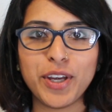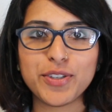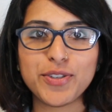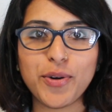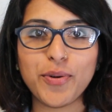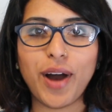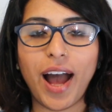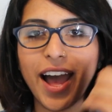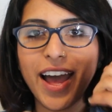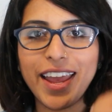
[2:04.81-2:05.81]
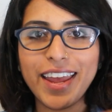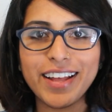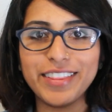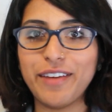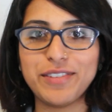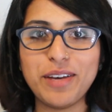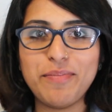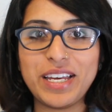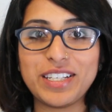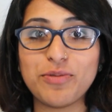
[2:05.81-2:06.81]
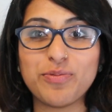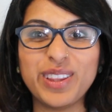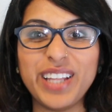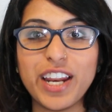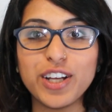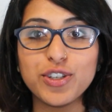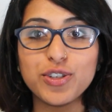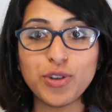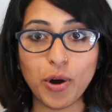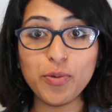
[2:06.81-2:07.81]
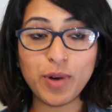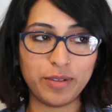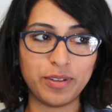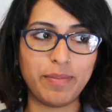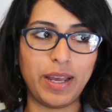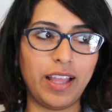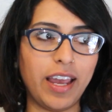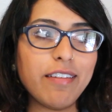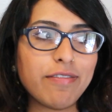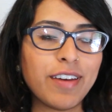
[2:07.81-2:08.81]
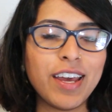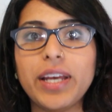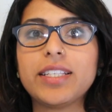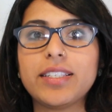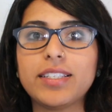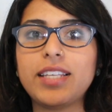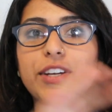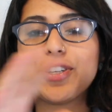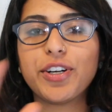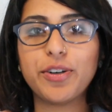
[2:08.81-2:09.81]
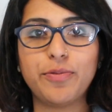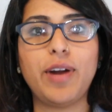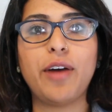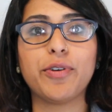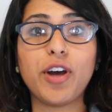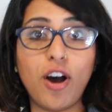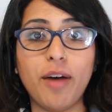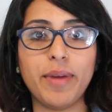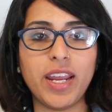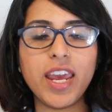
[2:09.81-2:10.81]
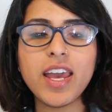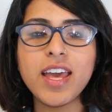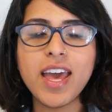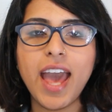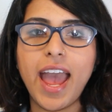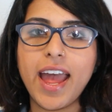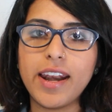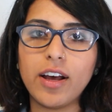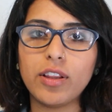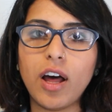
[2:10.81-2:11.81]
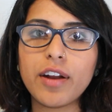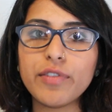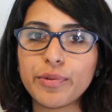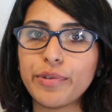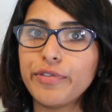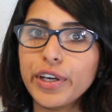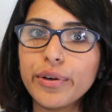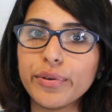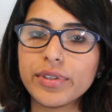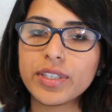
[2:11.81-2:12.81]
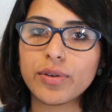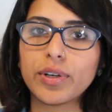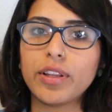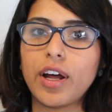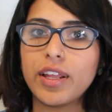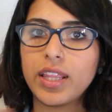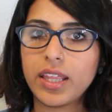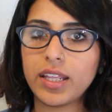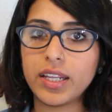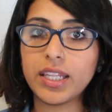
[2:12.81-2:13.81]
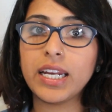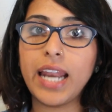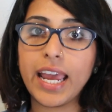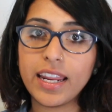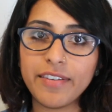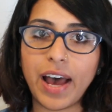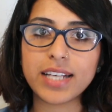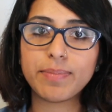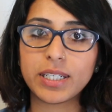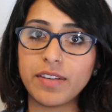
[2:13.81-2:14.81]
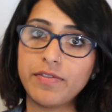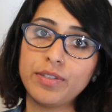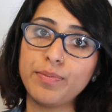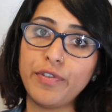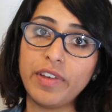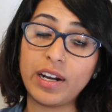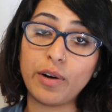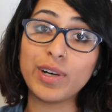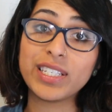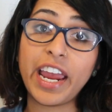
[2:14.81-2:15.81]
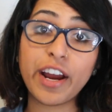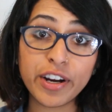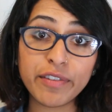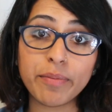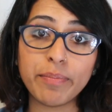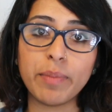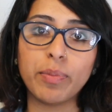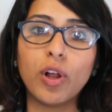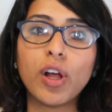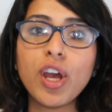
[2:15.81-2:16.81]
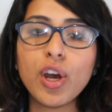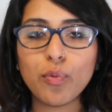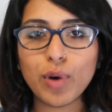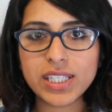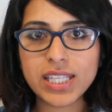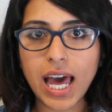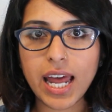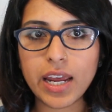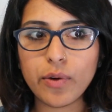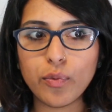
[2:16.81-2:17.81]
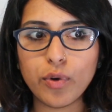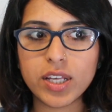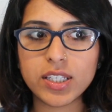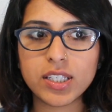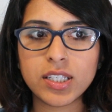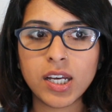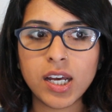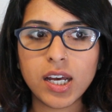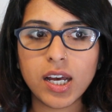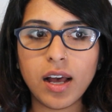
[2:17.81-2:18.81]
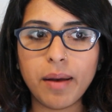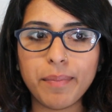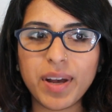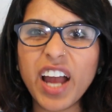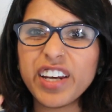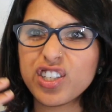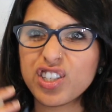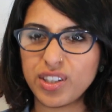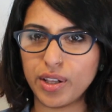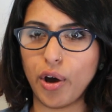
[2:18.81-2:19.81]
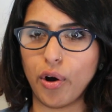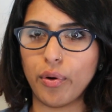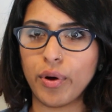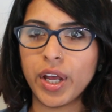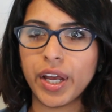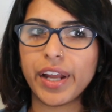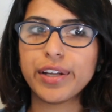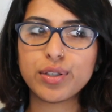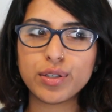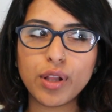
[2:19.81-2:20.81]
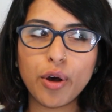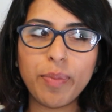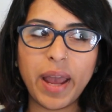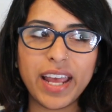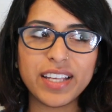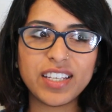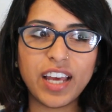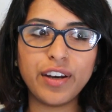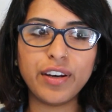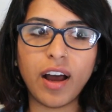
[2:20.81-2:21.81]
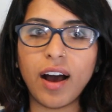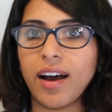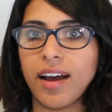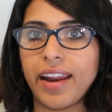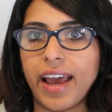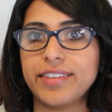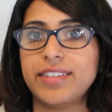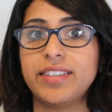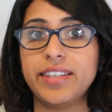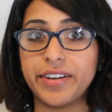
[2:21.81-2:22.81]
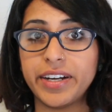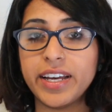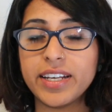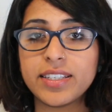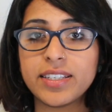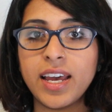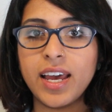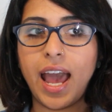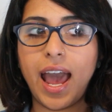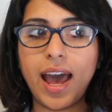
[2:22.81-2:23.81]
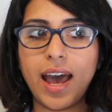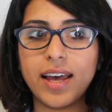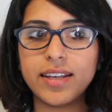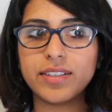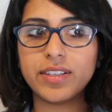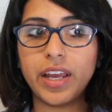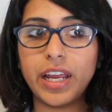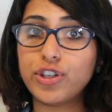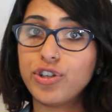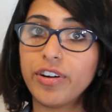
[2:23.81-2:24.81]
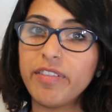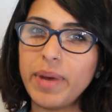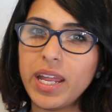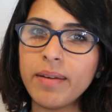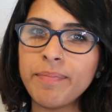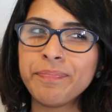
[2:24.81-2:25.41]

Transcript: So I loved it because it related so well with my life. It's centered around comedy, and a lot of the reviews, or a lot of the negative aspects of this movie that I was hearing from people, was that it was kind of slow paced and not as serious as it should have been.